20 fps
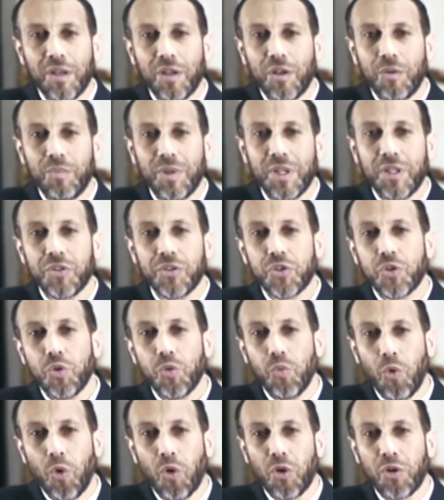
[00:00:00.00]
means to
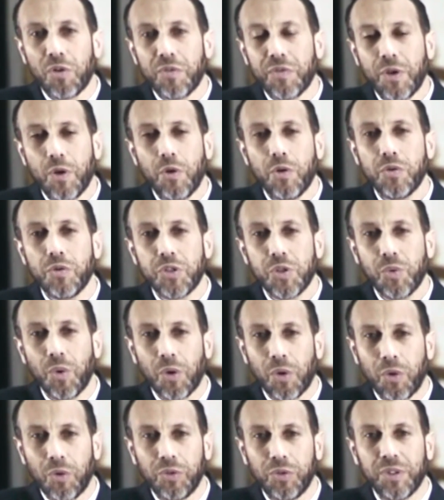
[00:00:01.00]
warn those who are
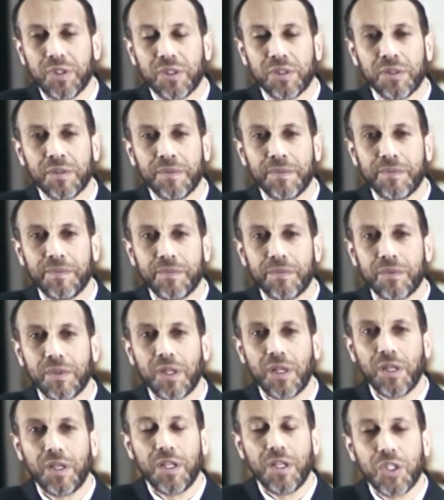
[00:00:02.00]
older
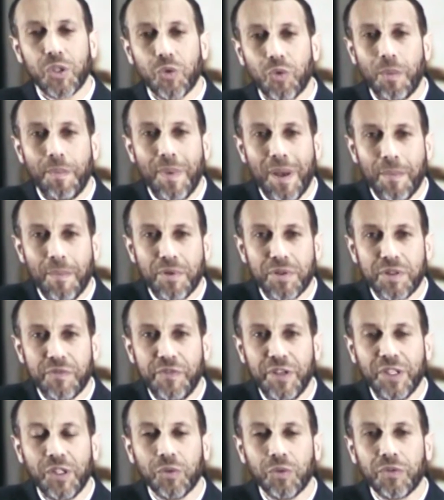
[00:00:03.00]
to remember the
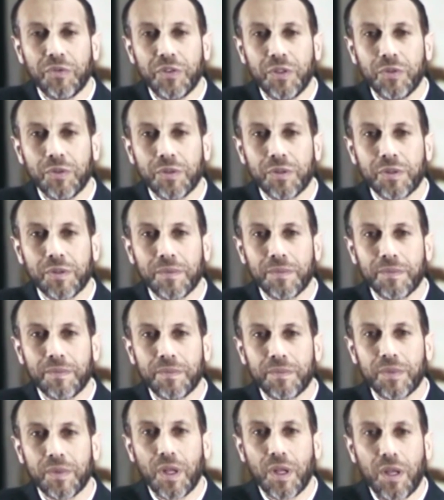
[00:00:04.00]
vigor of youth,
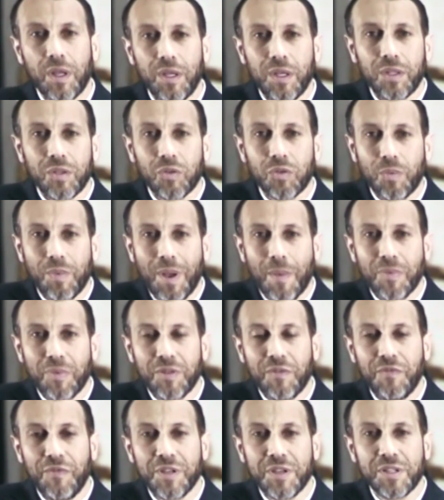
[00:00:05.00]
to remember the
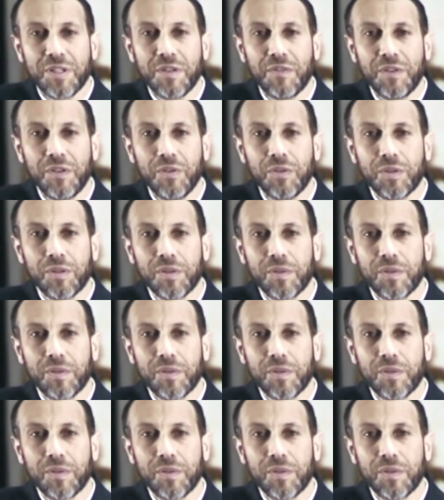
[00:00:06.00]
vision of youth,